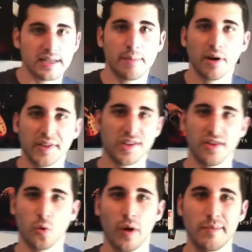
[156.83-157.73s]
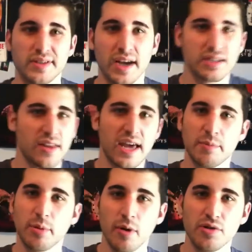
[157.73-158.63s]
I bought this on their website. So they had a
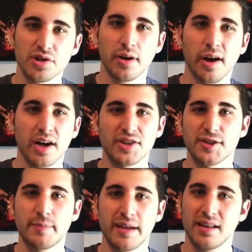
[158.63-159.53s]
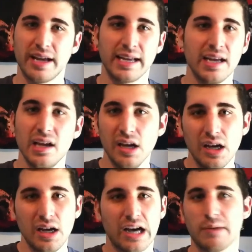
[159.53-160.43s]
promotion going on. You spent like,
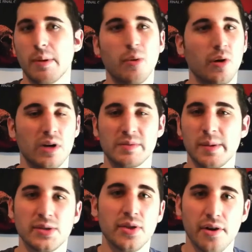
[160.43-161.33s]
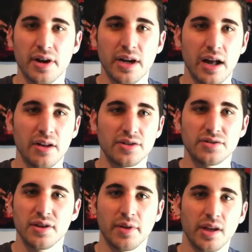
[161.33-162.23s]
I don't remember what it was. Maybe it was $30 or
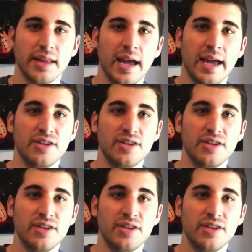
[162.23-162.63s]
something like that.